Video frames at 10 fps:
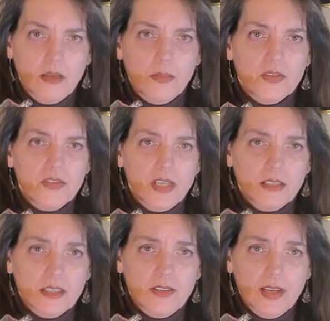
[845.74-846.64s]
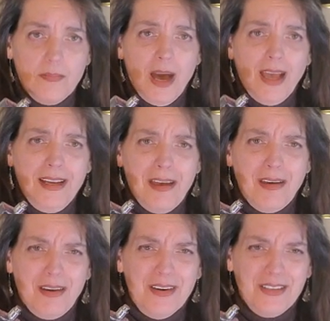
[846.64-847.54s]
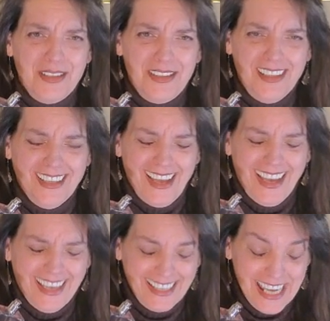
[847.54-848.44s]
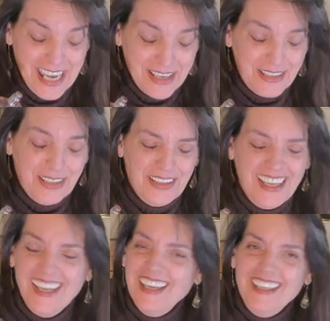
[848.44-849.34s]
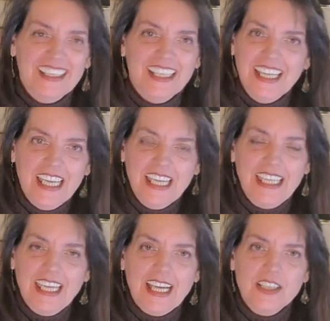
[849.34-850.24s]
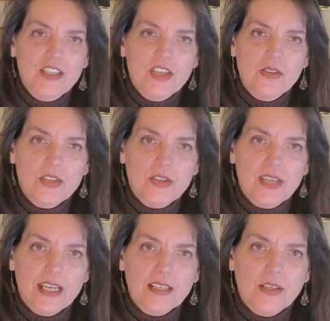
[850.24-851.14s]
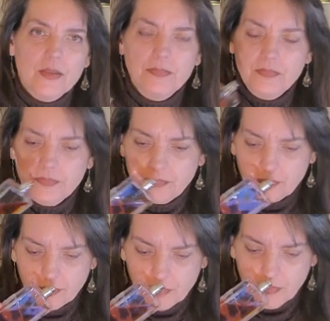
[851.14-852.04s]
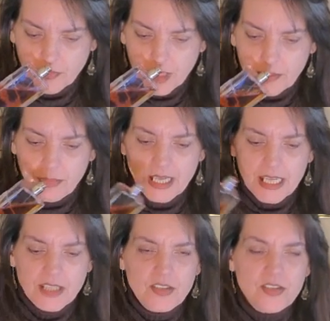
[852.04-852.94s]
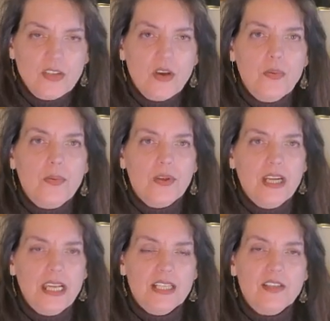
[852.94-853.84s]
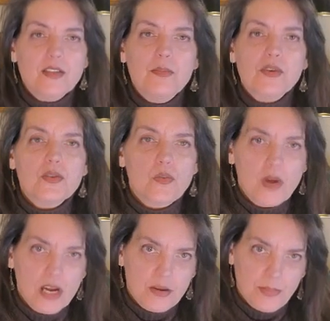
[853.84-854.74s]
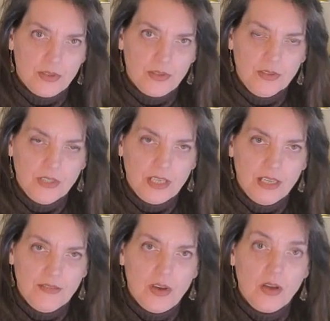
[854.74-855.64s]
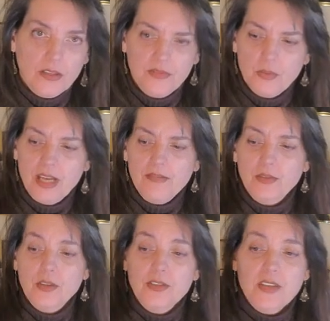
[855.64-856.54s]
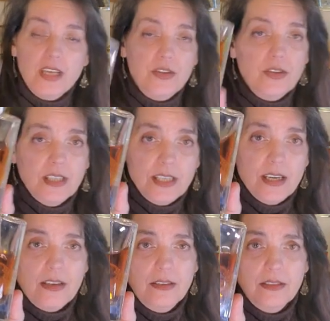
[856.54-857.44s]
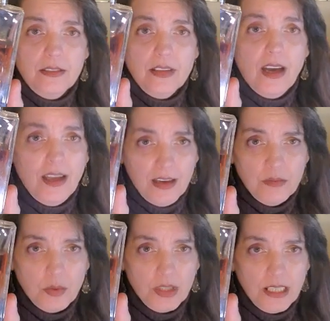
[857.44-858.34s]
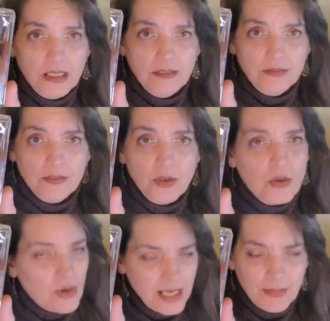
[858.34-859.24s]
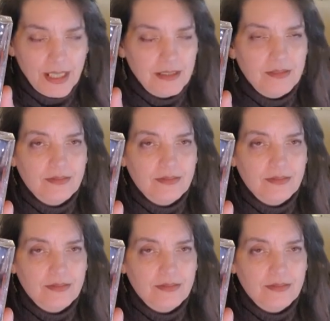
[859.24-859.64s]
I almost stuck this on my nose. Yeah, don't do that at home. But it's so pretty. It's the most wearable of all of the white florals. As you can tell, I have worn it quite a bit,